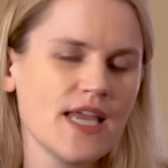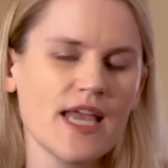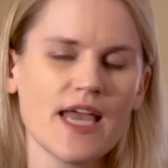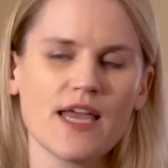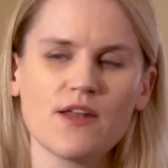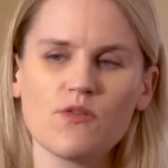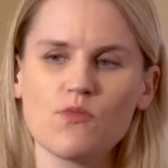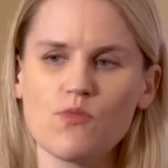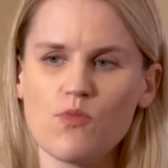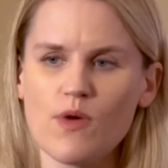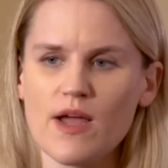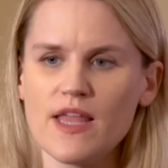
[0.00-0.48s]

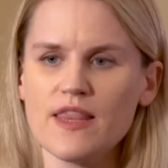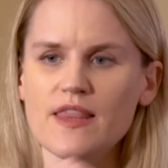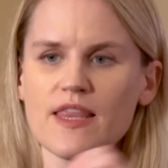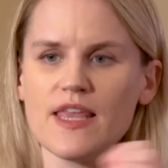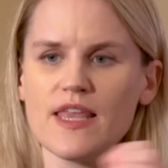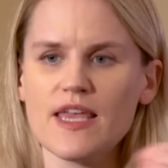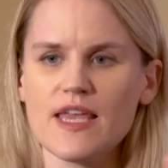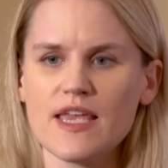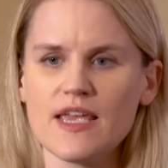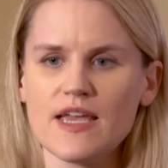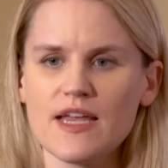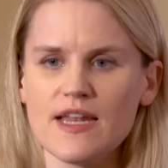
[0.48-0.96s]
And when
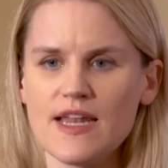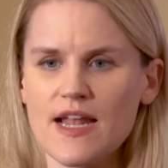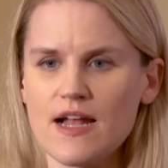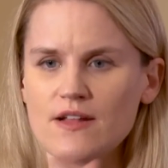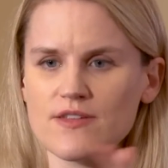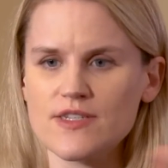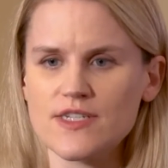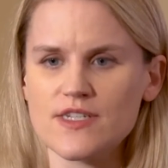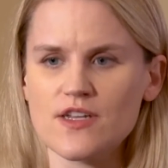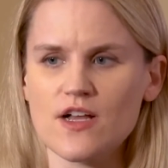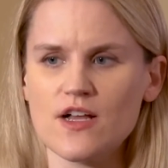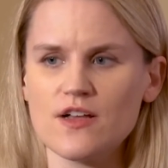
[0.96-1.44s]
they
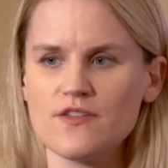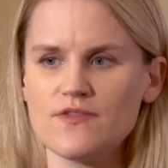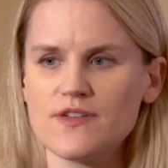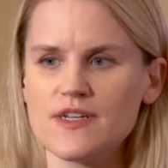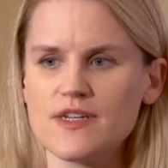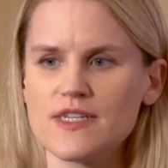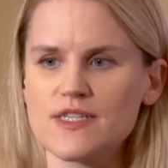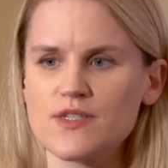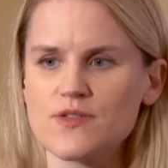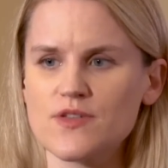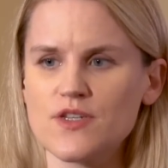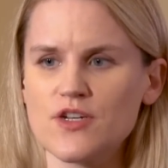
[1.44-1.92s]
announced all of
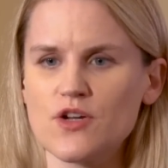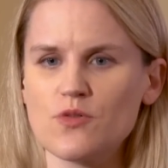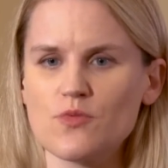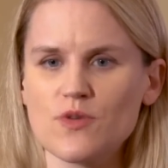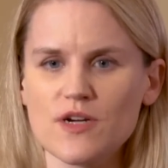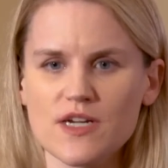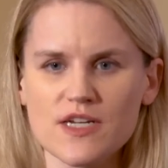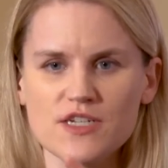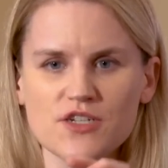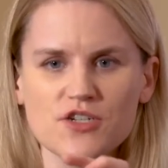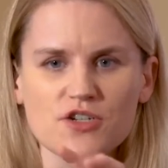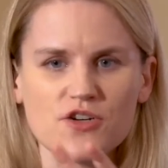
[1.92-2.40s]
us, you know,
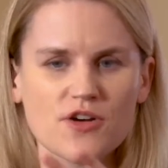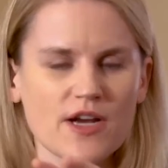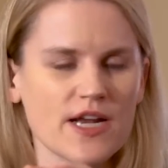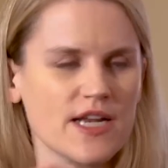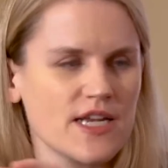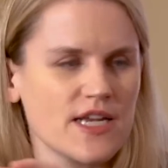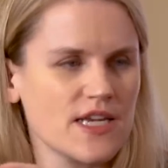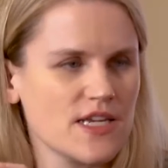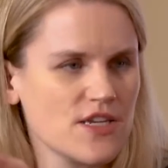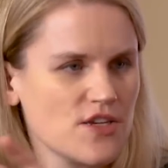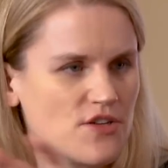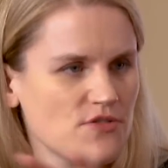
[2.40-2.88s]
we're
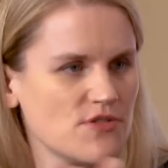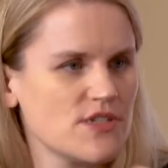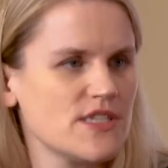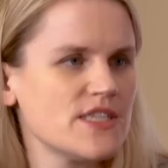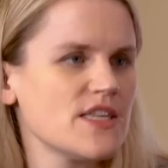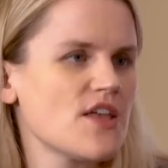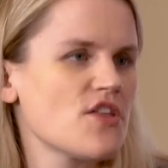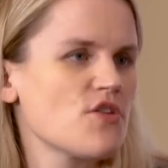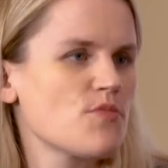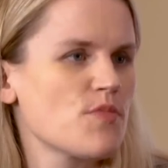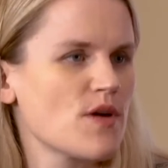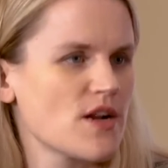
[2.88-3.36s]
integrating you into
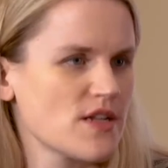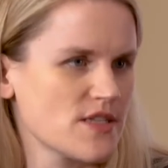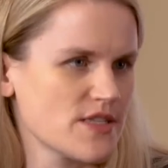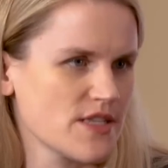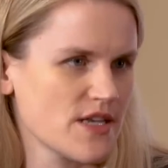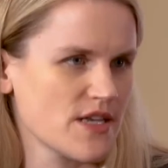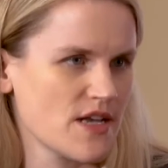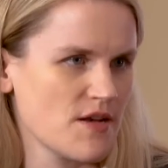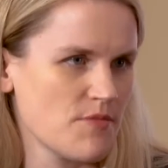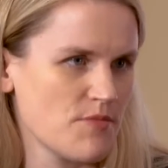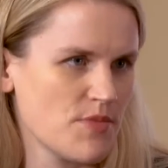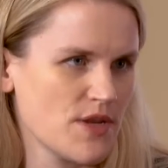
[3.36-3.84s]
the other parts of
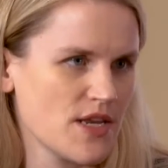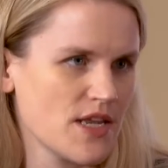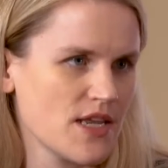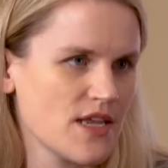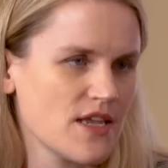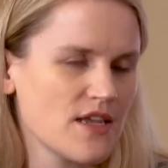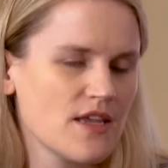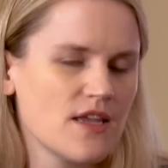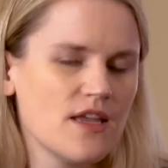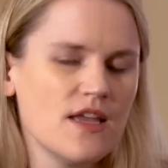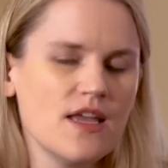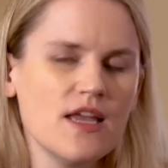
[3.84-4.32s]
the
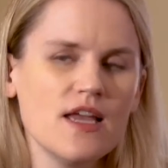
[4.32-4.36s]
company,